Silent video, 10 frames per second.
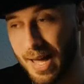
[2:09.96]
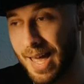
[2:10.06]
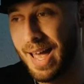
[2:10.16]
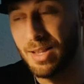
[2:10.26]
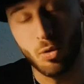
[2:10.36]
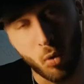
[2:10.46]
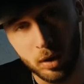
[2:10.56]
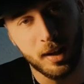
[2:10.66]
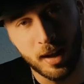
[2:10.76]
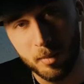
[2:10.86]
And
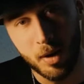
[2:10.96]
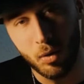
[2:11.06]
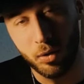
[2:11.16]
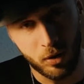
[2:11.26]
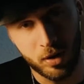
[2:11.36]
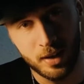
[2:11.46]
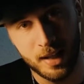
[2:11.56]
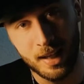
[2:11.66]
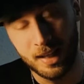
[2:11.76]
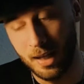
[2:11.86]
only at about
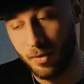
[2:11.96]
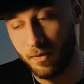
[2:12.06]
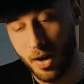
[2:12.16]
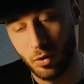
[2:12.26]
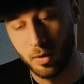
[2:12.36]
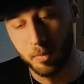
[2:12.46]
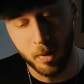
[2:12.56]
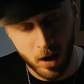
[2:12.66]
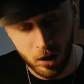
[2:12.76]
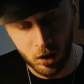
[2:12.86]
30, he found a
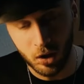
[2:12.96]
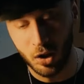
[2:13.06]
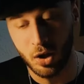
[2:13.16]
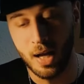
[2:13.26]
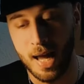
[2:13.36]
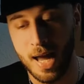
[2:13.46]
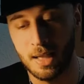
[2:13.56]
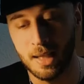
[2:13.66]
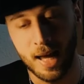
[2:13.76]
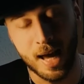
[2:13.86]
partner
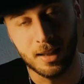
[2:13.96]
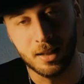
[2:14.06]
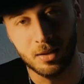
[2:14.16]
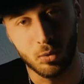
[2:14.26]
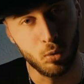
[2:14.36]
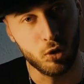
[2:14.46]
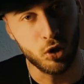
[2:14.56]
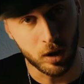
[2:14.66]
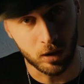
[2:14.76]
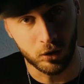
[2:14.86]
and had two
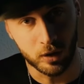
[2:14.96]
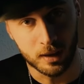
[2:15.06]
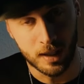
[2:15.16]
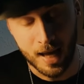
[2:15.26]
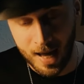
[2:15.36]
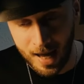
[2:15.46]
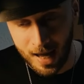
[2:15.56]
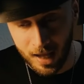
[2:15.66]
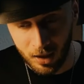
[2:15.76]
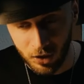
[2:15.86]
children.
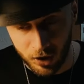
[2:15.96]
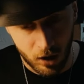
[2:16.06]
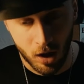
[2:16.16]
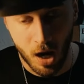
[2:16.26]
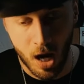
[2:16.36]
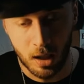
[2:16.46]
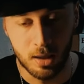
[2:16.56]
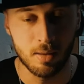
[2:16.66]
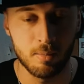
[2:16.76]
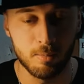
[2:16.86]
Dear
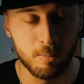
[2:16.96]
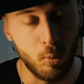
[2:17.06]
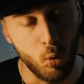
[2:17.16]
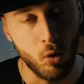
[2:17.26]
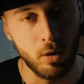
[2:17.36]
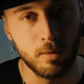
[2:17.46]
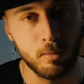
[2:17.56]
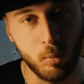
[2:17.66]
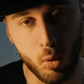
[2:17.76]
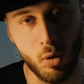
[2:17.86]
God, poor,
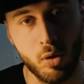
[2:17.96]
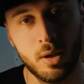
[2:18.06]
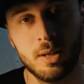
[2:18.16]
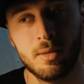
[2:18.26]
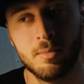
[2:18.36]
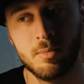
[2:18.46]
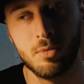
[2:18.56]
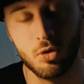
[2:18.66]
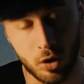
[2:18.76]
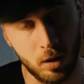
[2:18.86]
poor
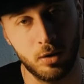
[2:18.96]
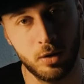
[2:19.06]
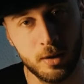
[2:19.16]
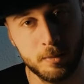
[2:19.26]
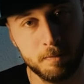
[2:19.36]
children.